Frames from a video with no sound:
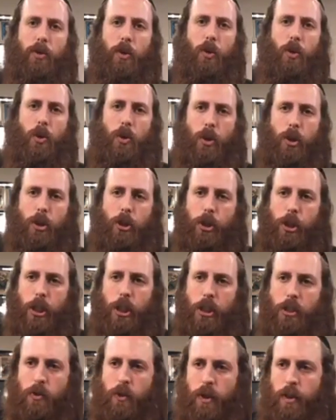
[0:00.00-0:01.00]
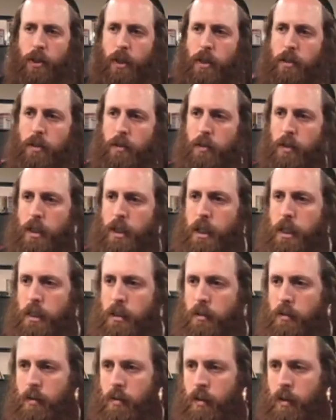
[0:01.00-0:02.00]
you your children that you
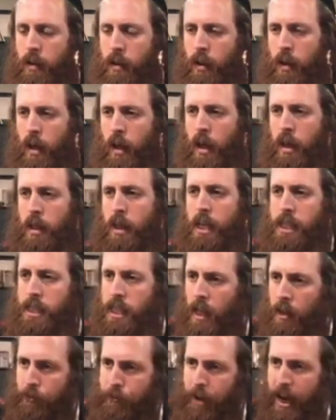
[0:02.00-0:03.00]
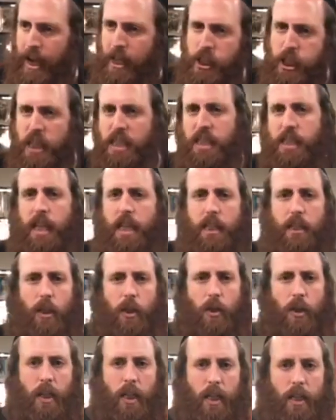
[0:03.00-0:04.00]
need. The salvations that
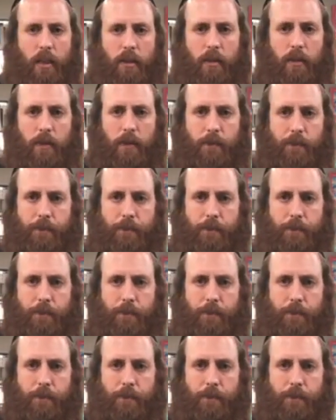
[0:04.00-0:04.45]
you need.